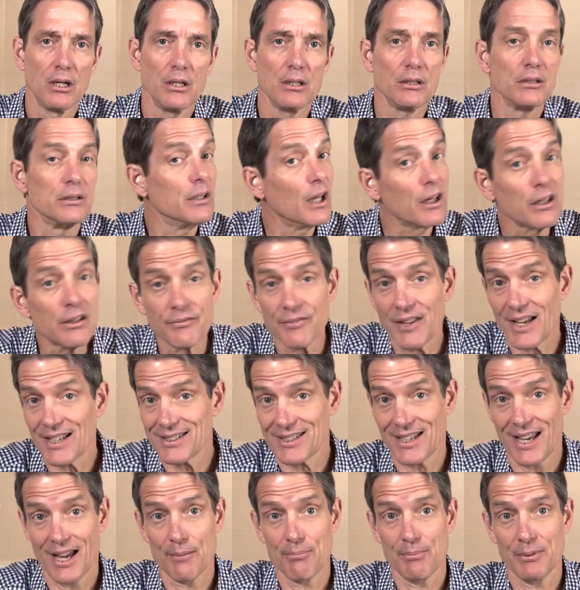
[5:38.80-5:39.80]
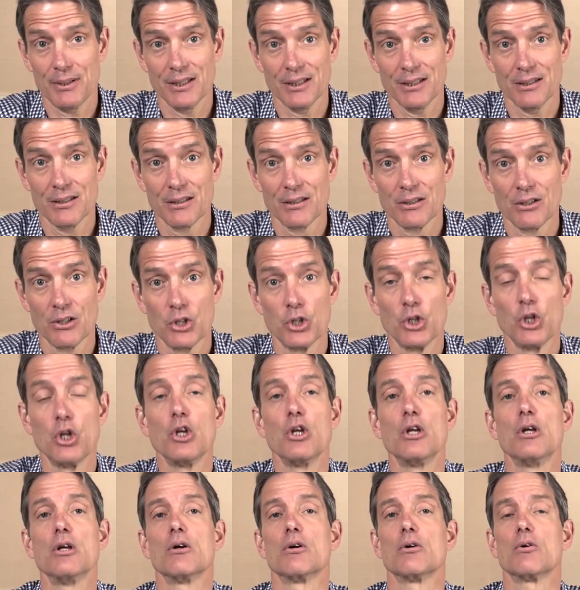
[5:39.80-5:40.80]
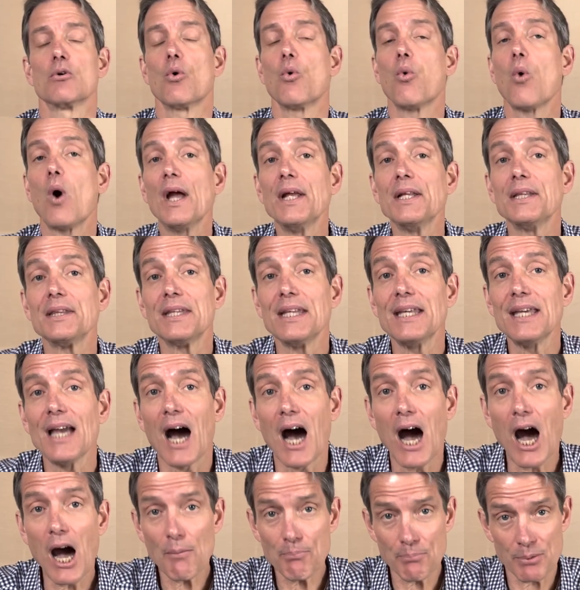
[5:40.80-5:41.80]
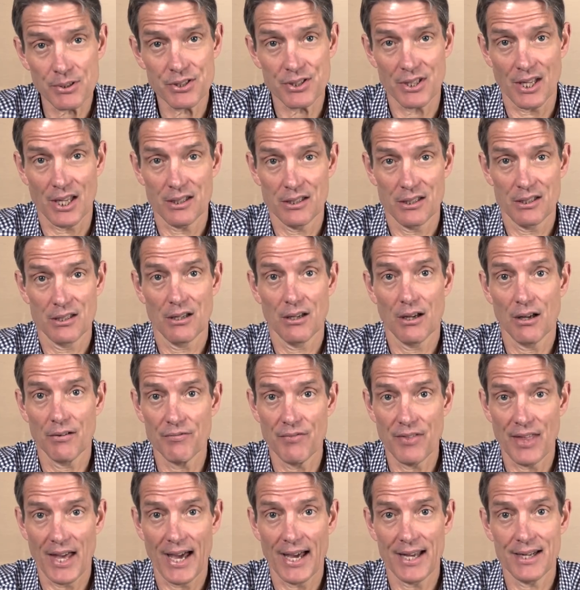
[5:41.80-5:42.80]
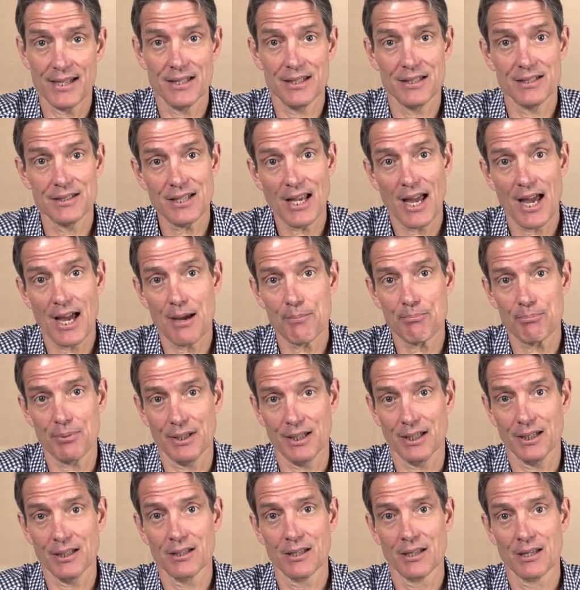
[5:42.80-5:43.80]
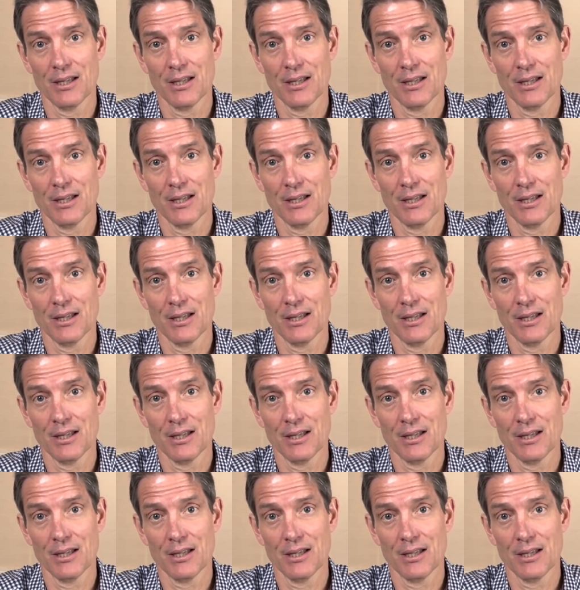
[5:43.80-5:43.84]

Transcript: None of that's happening. Quite the opposite of that is happening.